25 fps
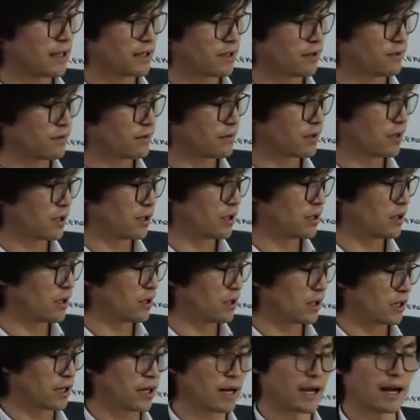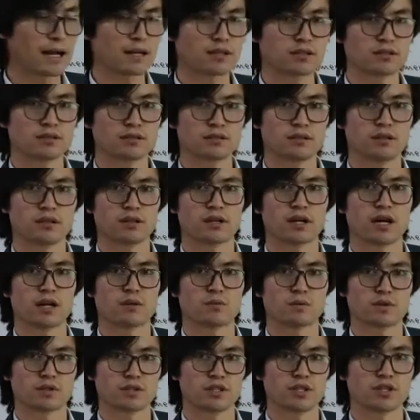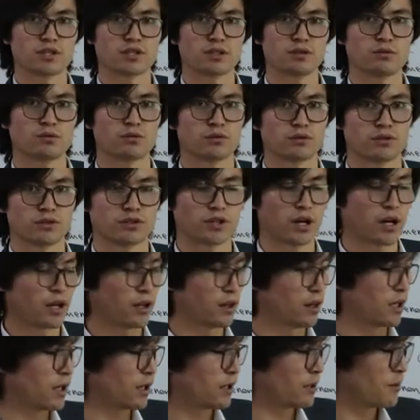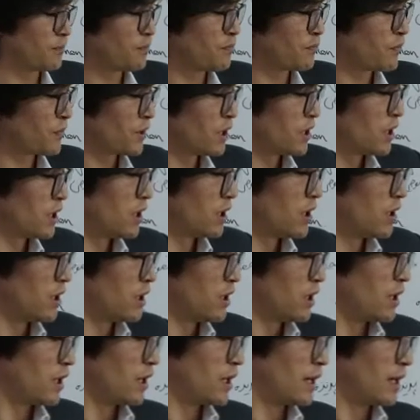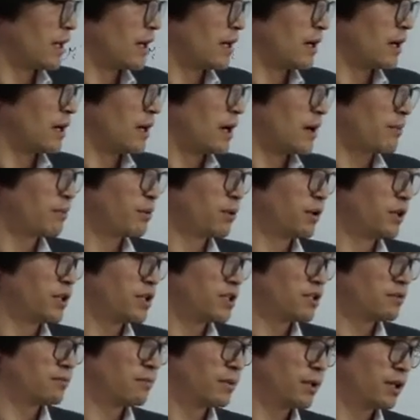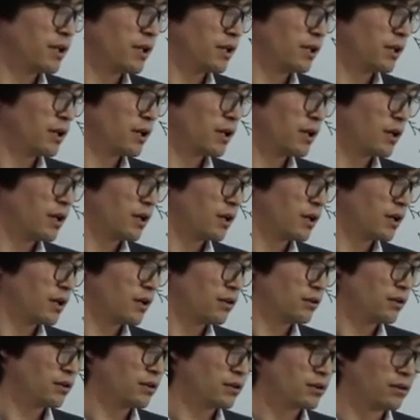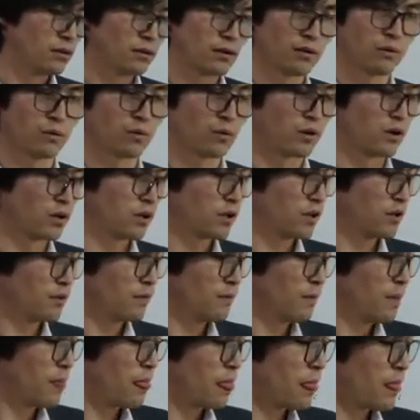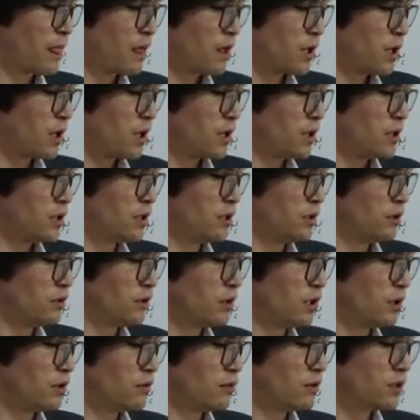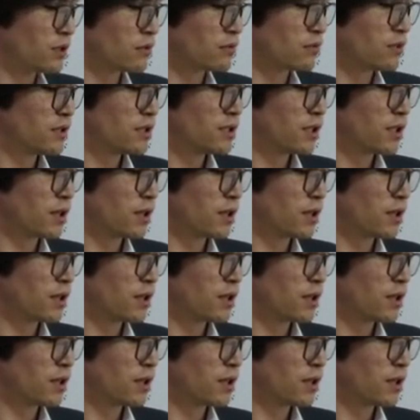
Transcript: of conversation or dialogue. A policeman and a warden. You know the reason